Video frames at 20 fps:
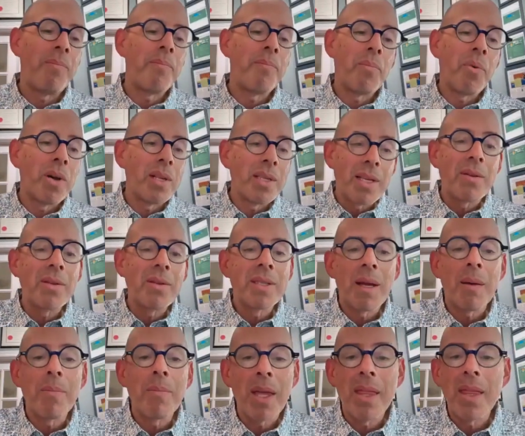points out
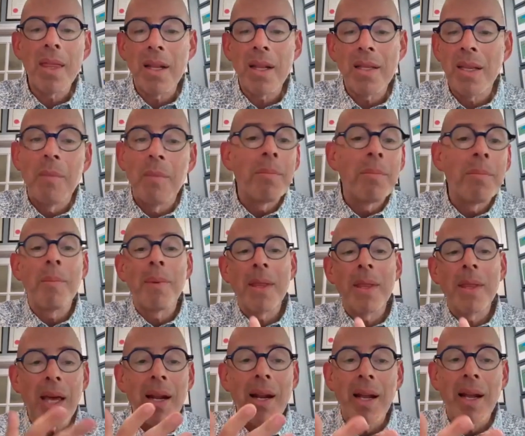something that to implement
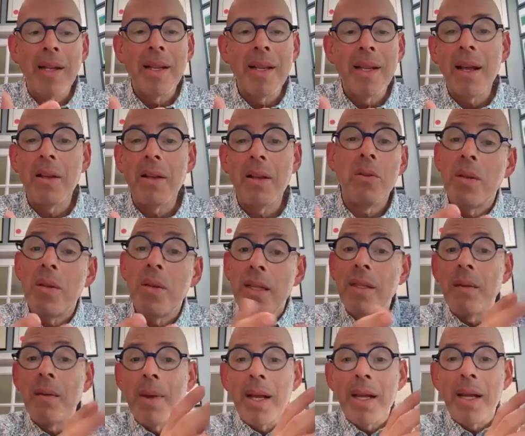that idea, you need to
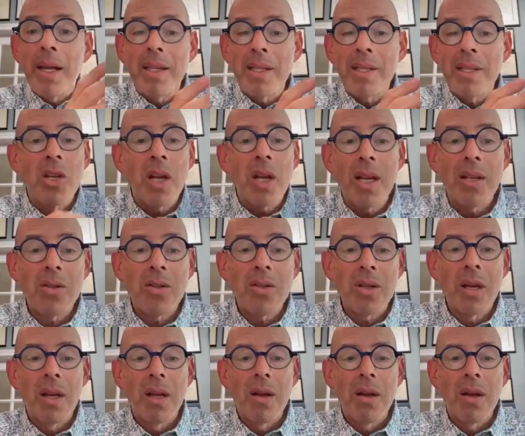make this change,